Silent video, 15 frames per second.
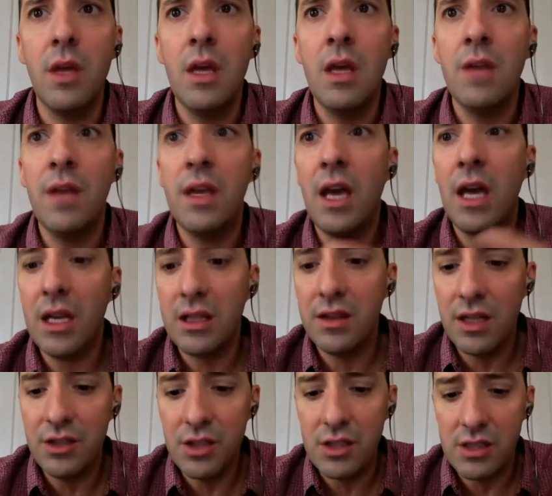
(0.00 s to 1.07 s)
they kind of,
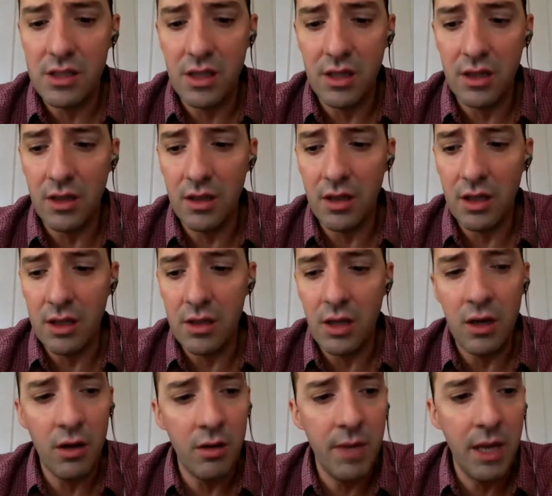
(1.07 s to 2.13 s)
they just, in, in
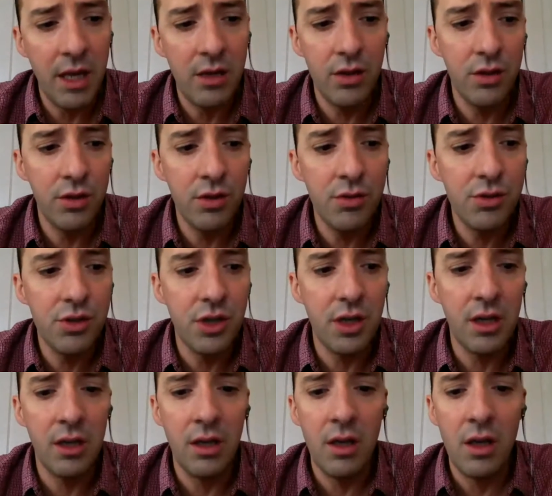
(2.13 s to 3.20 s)
Armando
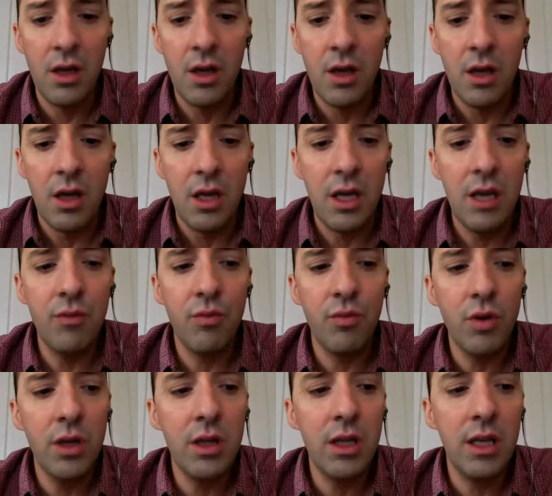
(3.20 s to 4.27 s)
Iannucci, he
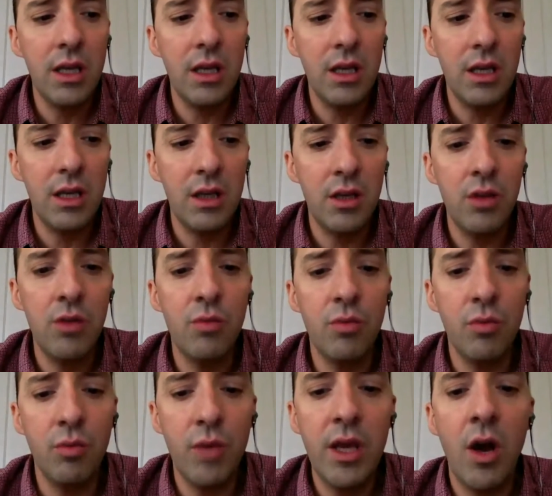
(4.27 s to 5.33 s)
really, you,
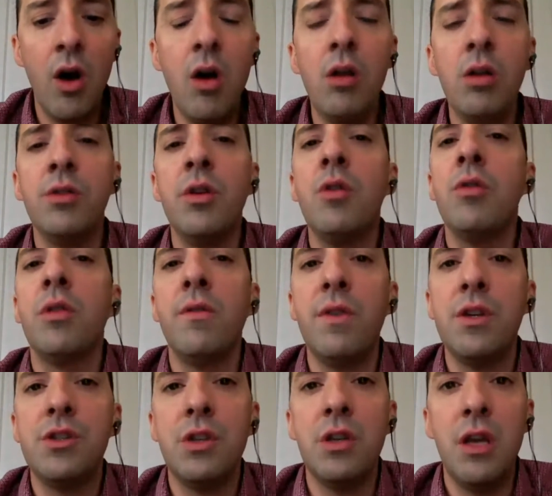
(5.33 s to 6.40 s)
we all know the
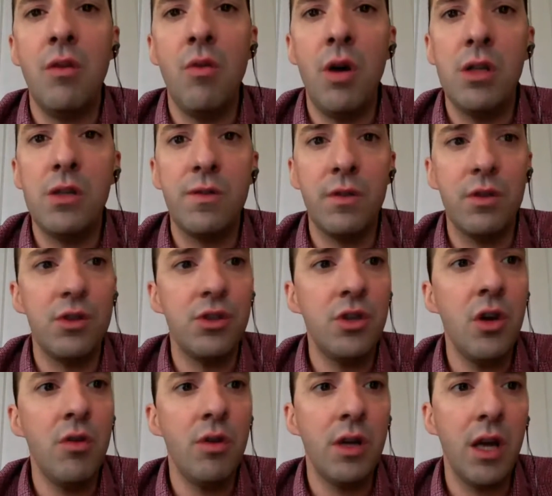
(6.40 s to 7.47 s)
vision he wants for the
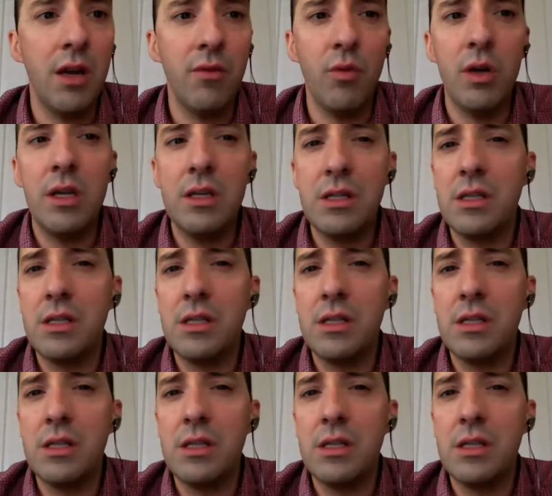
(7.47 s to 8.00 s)
show and kind of what his